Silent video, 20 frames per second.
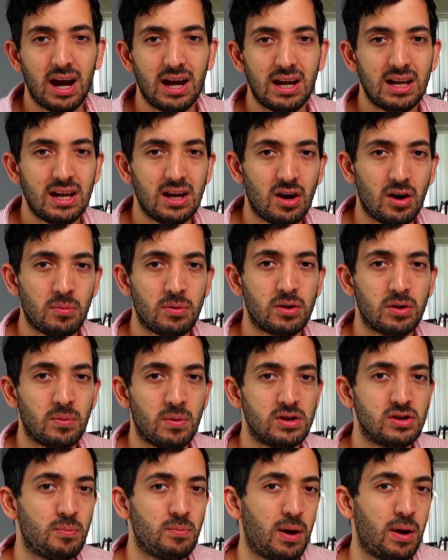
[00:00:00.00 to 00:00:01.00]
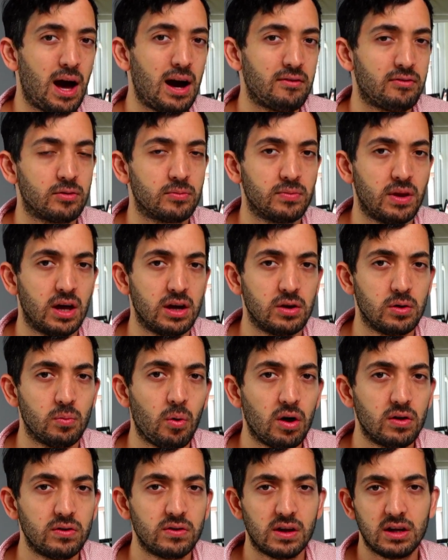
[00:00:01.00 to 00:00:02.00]
any home automation platform that you
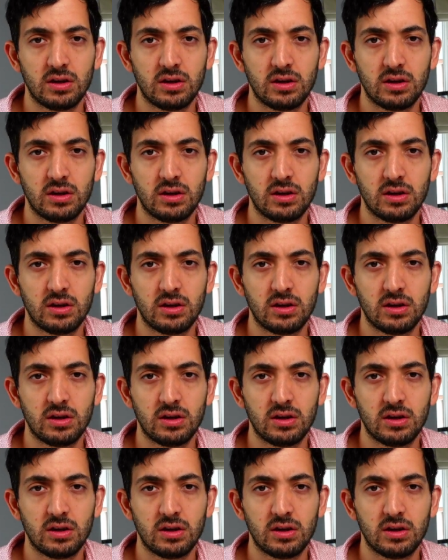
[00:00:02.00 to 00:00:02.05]
want,